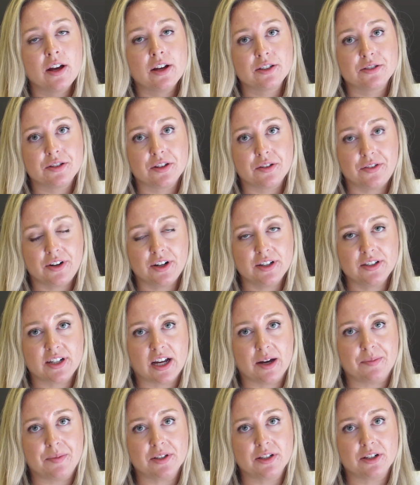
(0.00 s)
So the first
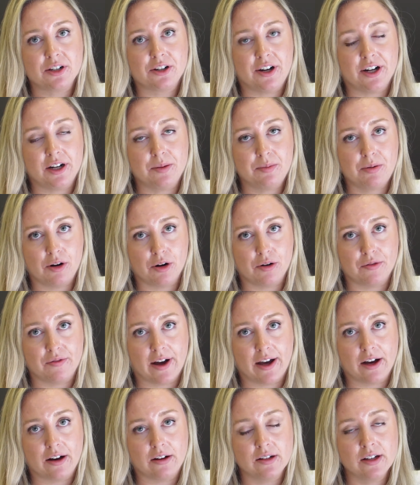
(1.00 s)
step is to create a
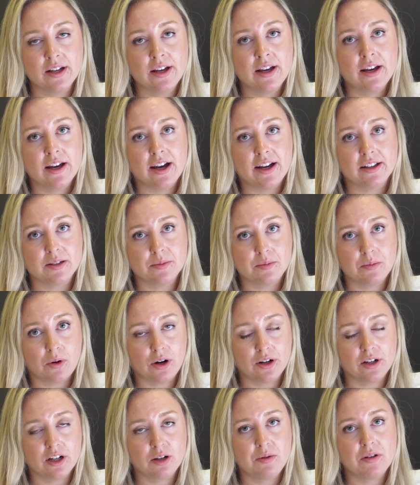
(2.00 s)
profile. It's
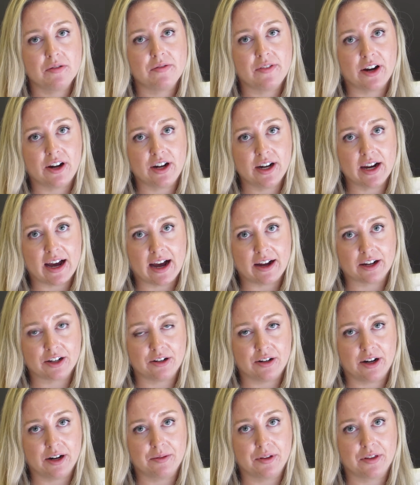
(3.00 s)
important to be very
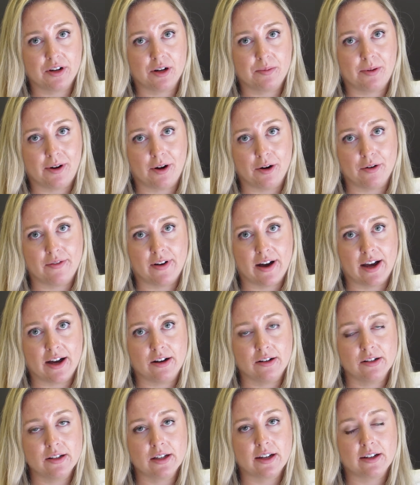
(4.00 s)
accurate with your
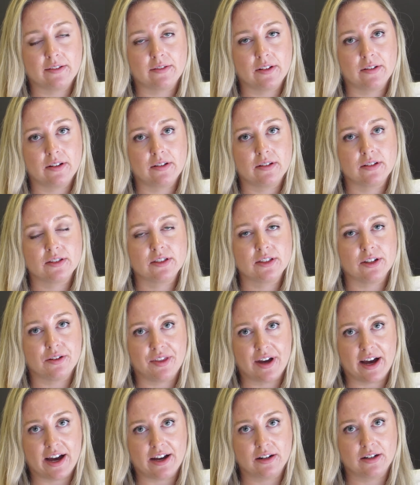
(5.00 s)
profile so
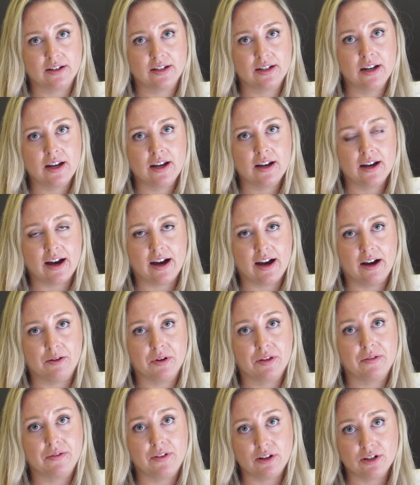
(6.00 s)
that
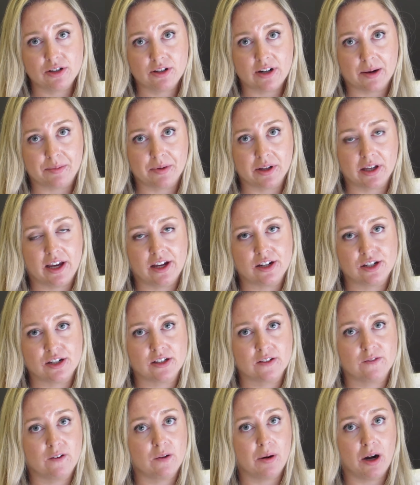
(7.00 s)
with future
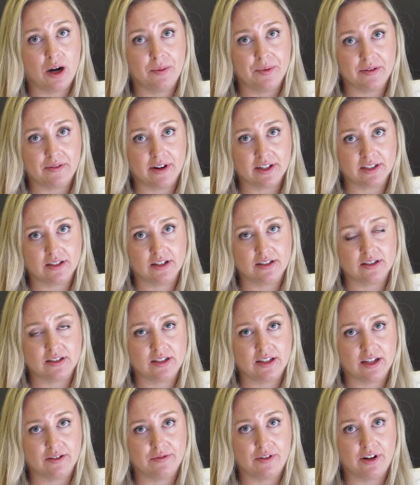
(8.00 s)
applications for permanent
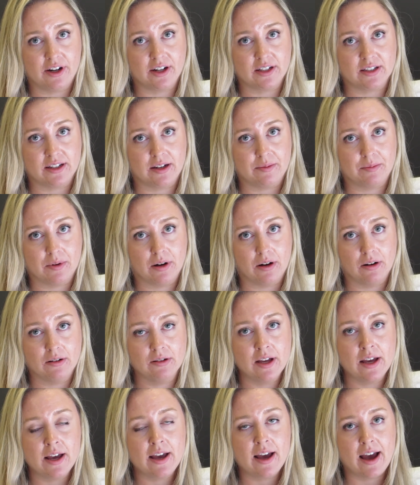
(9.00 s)
residency, for
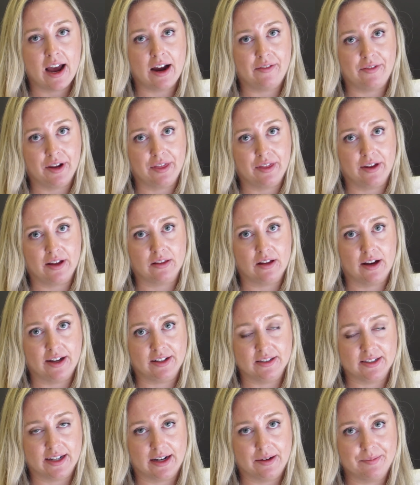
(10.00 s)
example, everything
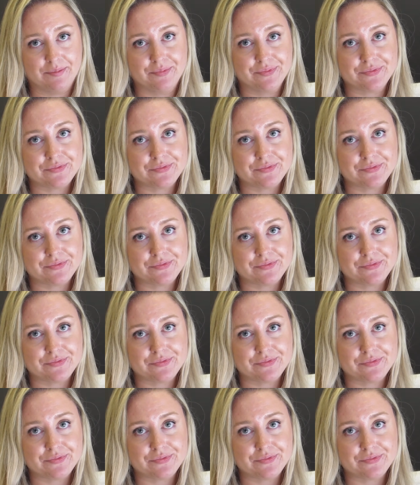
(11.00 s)
lines up.